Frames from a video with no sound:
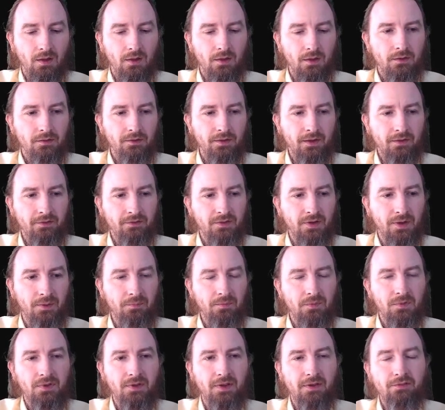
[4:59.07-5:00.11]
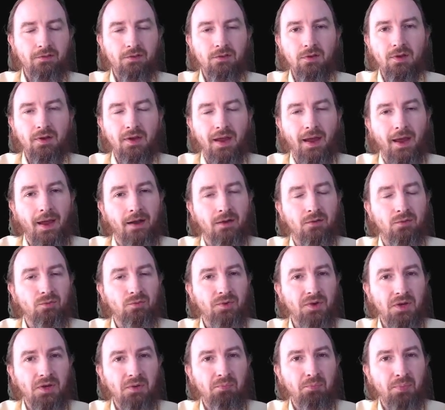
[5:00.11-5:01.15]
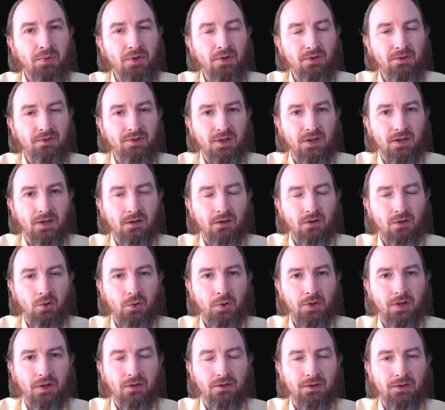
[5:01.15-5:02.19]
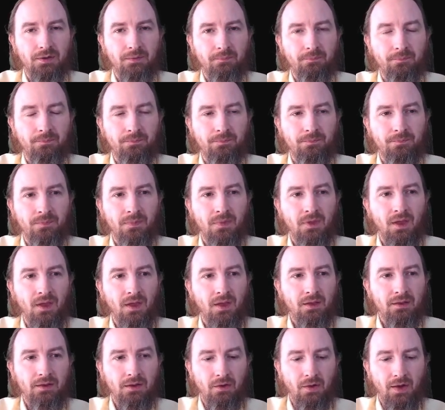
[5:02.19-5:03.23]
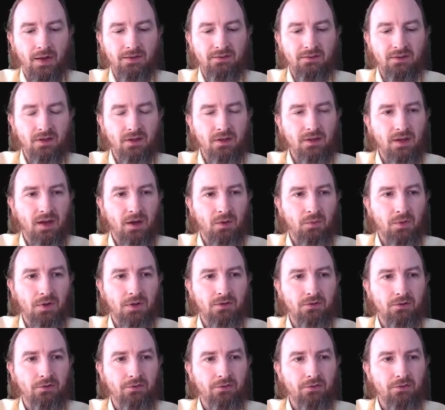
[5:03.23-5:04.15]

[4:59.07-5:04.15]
Next up, let's look at rebuilding quickly. Now, ideally, I want to do